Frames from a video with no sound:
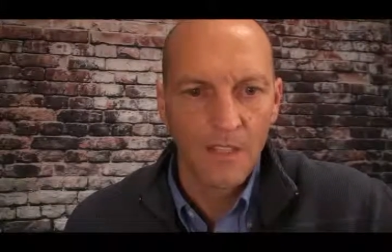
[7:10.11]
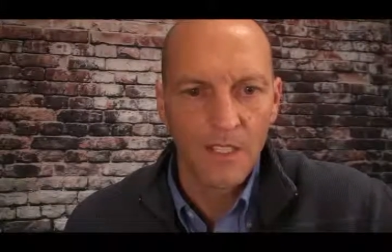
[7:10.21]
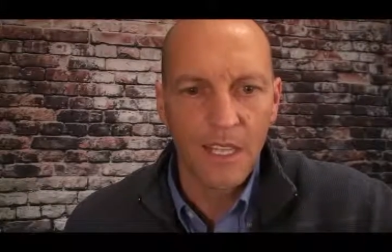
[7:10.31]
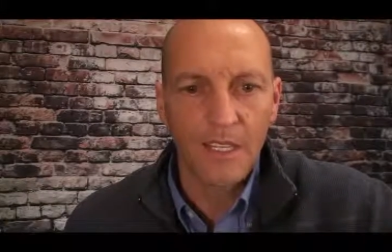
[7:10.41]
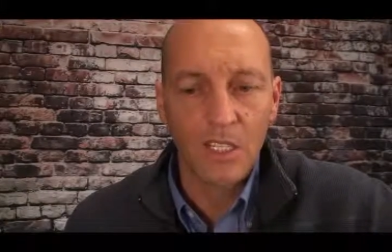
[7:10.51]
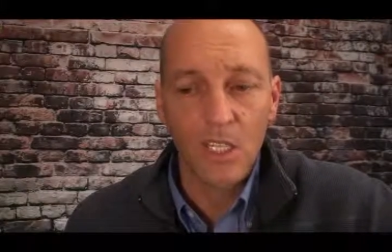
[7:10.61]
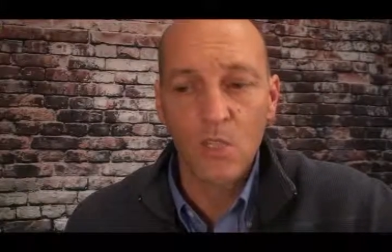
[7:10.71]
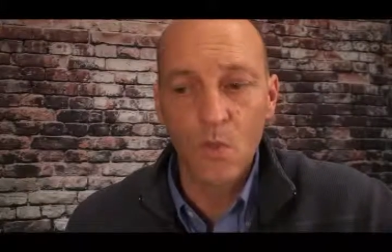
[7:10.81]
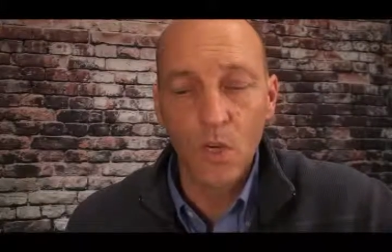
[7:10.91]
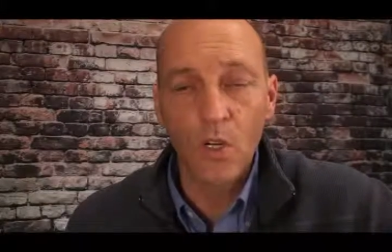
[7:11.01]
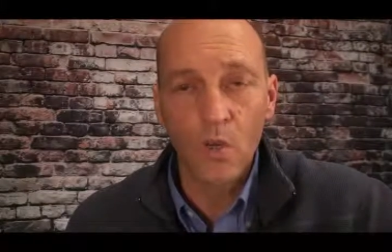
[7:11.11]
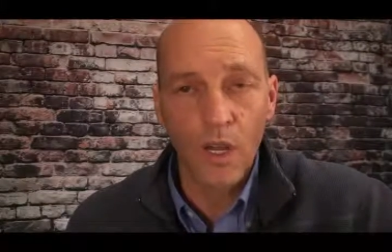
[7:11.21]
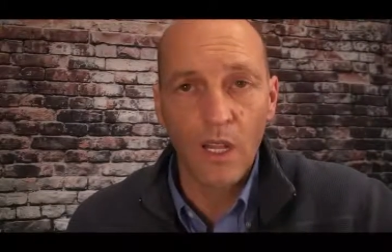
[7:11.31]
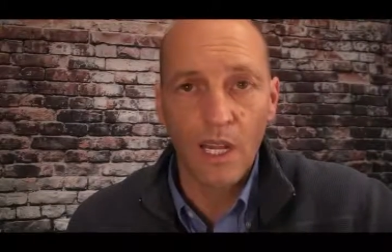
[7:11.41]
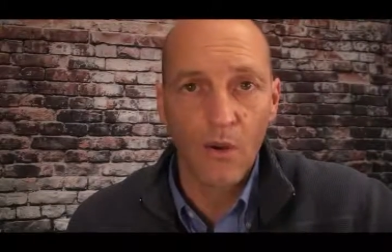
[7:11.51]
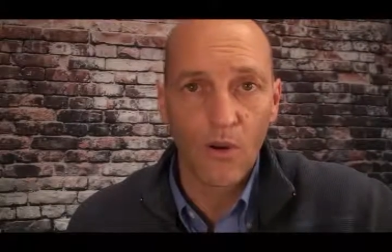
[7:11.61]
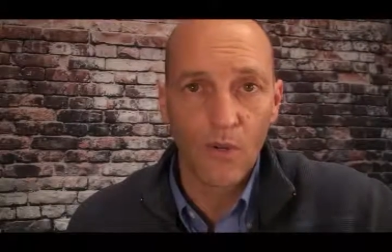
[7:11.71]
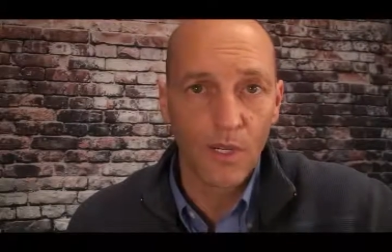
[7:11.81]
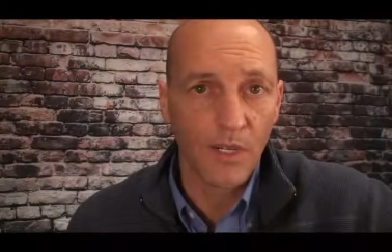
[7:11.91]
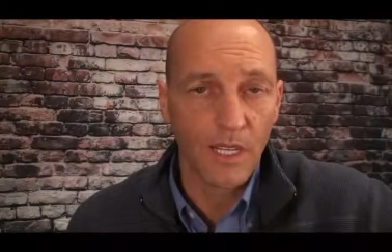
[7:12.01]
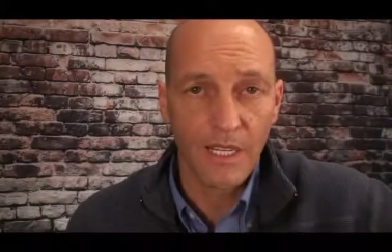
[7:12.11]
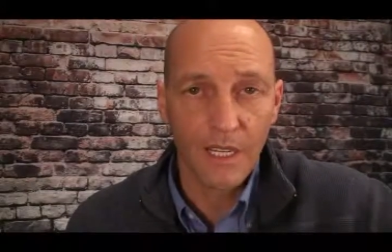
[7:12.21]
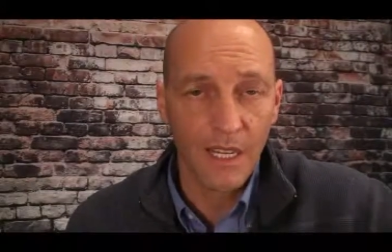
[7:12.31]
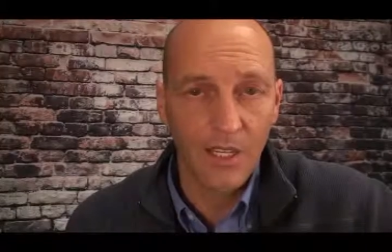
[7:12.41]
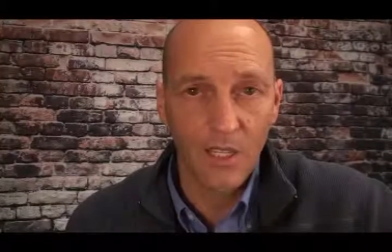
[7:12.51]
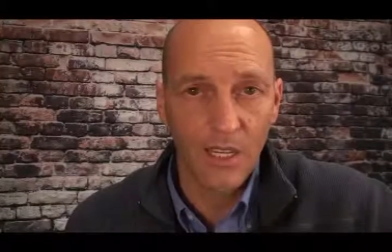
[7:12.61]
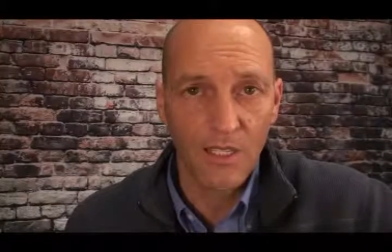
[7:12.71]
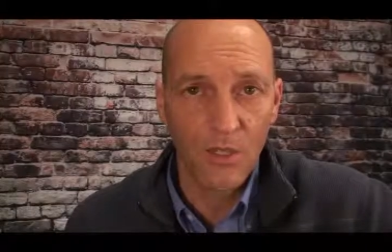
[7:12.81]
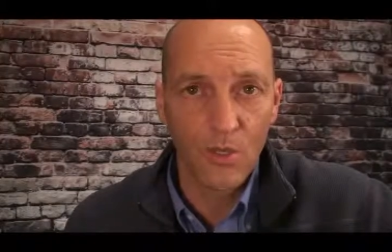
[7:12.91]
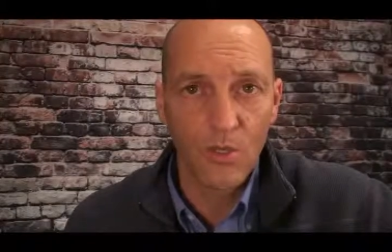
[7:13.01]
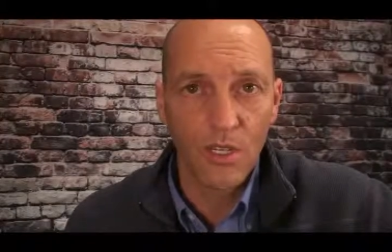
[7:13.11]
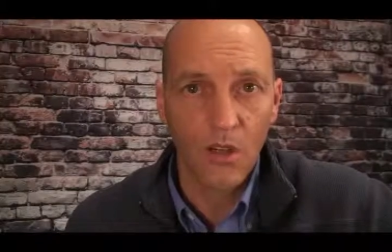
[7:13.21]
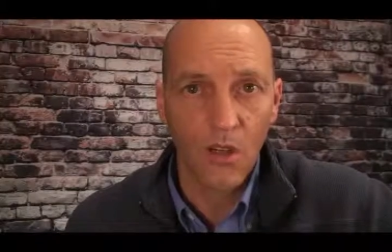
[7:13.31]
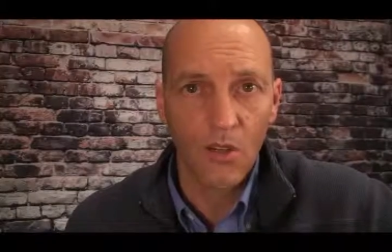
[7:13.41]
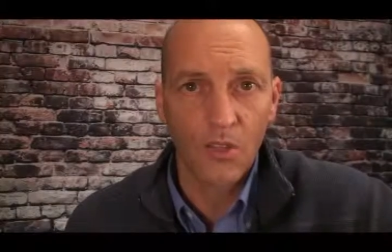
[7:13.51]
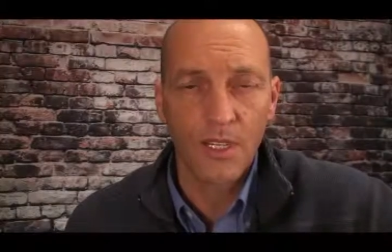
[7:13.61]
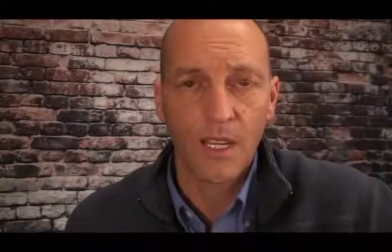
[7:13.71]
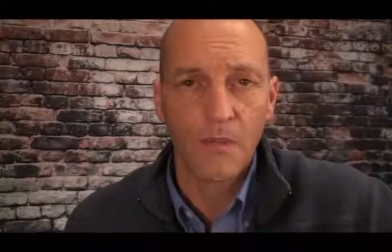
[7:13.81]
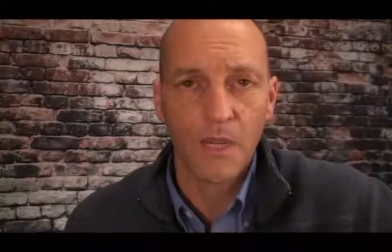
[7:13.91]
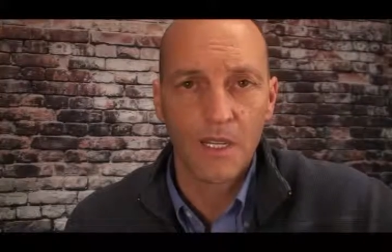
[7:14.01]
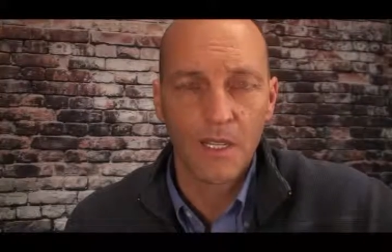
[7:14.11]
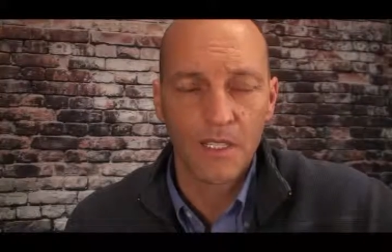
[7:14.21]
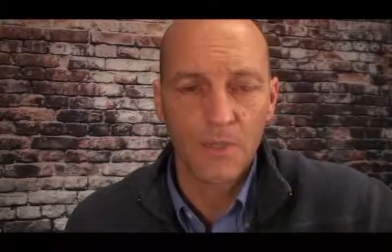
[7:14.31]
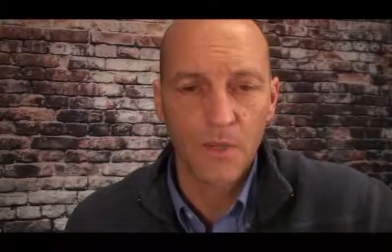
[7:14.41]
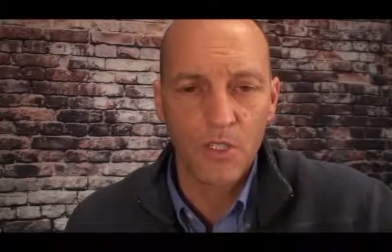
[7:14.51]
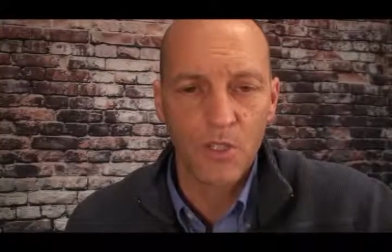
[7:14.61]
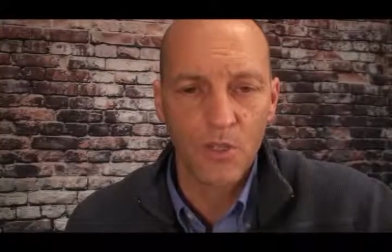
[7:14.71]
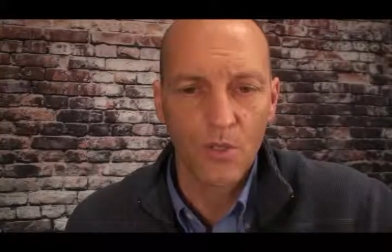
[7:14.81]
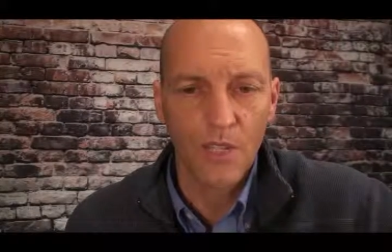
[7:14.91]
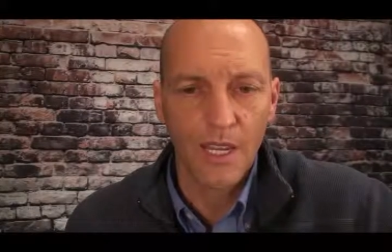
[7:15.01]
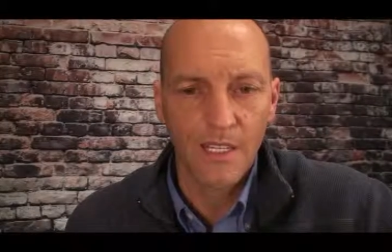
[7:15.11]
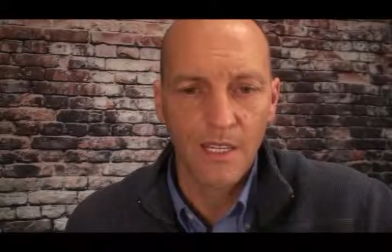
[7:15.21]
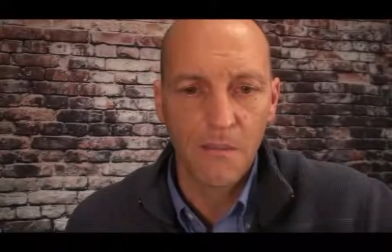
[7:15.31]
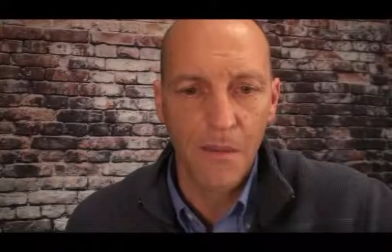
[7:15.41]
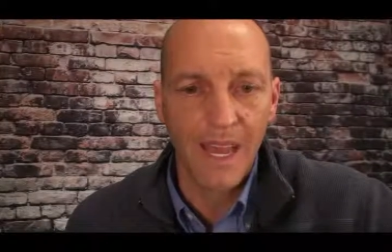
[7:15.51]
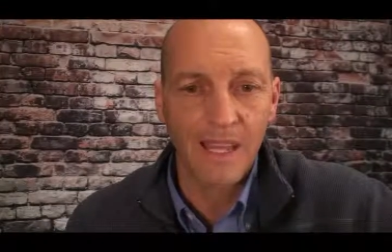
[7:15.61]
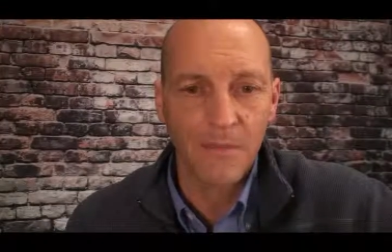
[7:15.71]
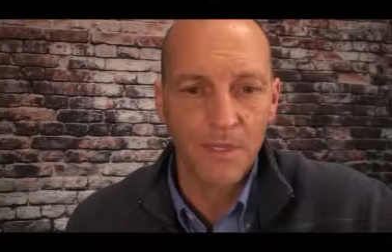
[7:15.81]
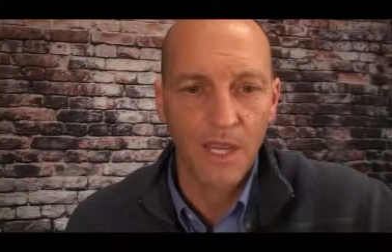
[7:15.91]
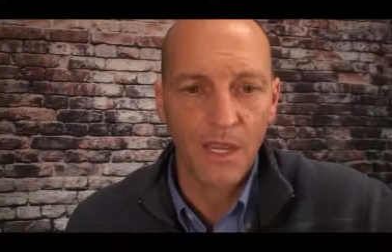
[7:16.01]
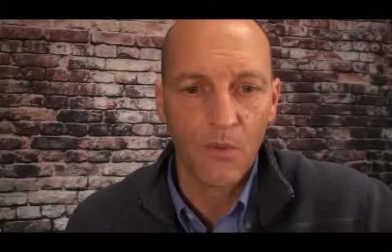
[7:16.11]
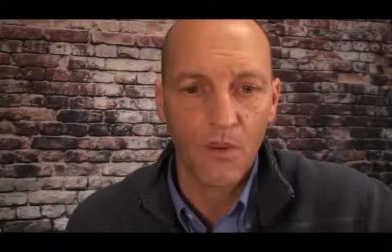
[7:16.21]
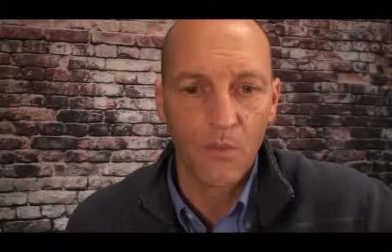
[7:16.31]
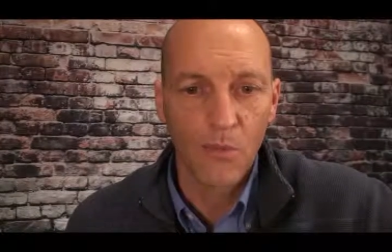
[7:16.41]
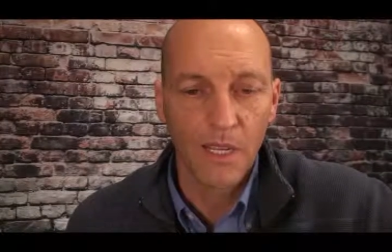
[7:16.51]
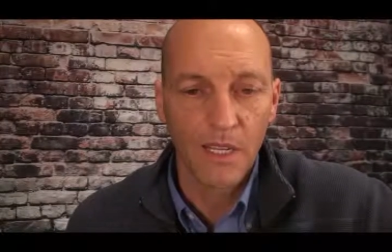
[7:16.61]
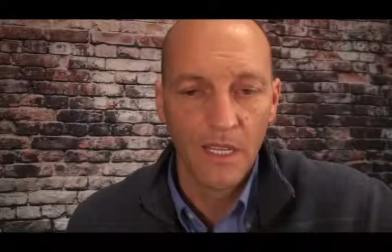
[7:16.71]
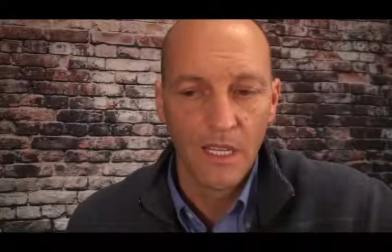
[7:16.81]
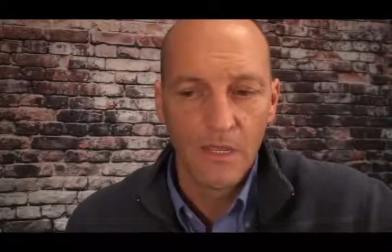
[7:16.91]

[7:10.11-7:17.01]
The tank does work well, however. Like I, I use it all the time. I, I, especially use it as a backup tank whenever my,